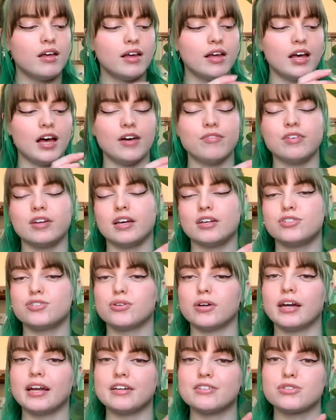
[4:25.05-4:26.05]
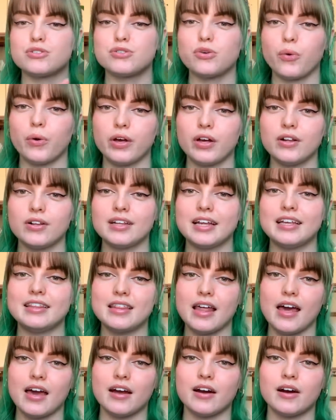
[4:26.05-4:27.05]
Have a nice draining soil in
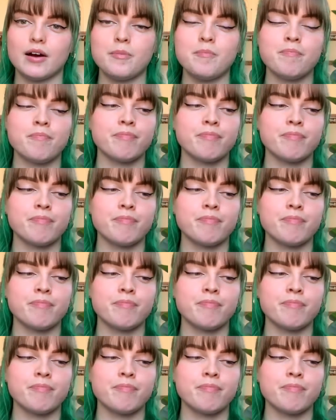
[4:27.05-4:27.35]
there.